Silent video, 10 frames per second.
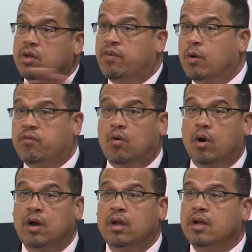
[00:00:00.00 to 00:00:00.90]
you vote
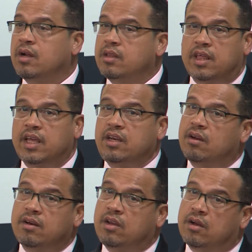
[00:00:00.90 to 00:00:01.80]
for, then
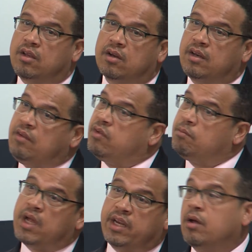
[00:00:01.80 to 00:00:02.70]
you're leaving
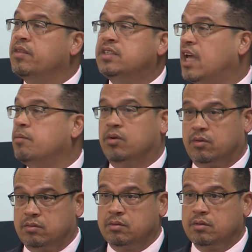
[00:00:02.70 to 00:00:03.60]
money on the table.
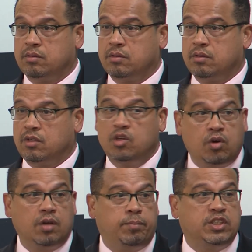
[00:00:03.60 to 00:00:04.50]
You
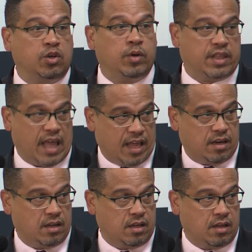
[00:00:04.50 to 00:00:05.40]
could be doing that.
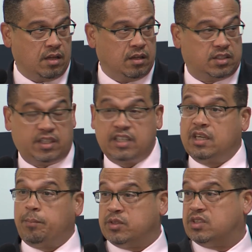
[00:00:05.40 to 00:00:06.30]

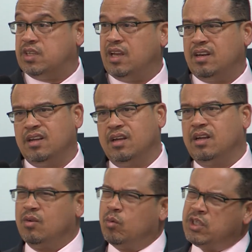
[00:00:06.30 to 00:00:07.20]
60%,
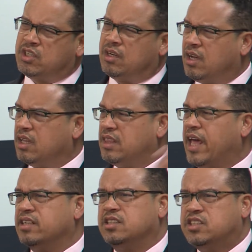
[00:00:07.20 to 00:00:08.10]
we should look at
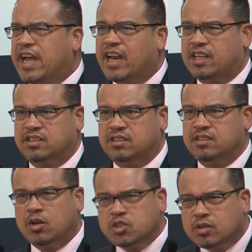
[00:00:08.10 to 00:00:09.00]
that as a challenge.
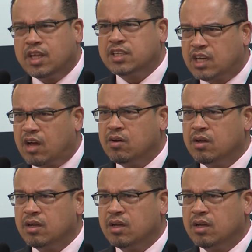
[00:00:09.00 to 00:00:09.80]
Don't you think so?